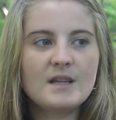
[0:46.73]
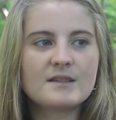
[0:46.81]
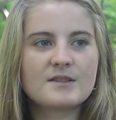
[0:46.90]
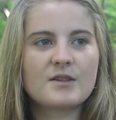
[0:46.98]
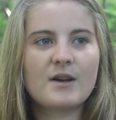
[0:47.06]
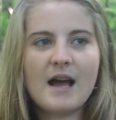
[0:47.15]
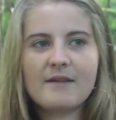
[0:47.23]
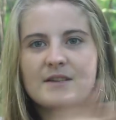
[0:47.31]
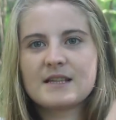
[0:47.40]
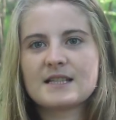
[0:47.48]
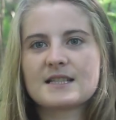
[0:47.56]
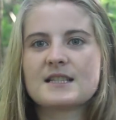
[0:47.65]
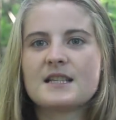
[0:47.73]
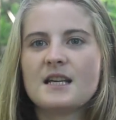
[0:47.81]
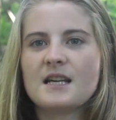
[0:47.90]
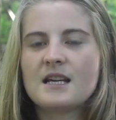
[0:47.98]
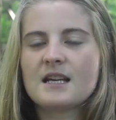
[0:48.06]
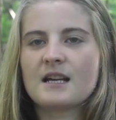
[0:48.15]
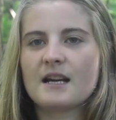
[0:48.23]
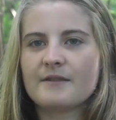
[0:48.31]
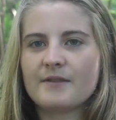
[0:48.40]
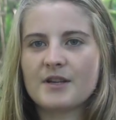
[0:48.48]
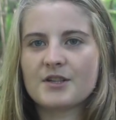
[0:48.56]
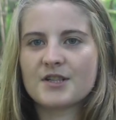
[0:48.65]
And so having this kind
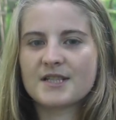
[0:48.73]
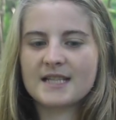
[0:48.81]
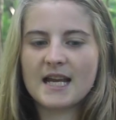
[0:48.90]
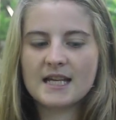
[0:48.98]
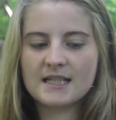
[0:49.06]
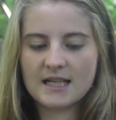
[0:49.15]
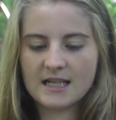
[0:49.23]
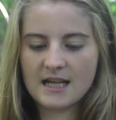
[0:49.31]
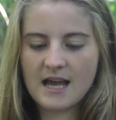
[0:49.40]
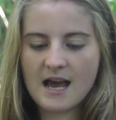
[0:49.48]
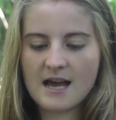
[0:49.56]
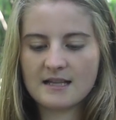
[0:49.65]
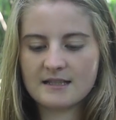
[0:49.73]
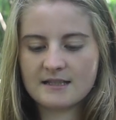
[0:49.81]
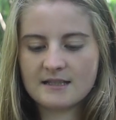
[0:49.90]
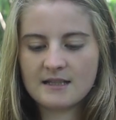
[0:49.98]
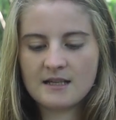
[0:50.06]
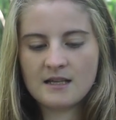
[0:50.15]
of understanding as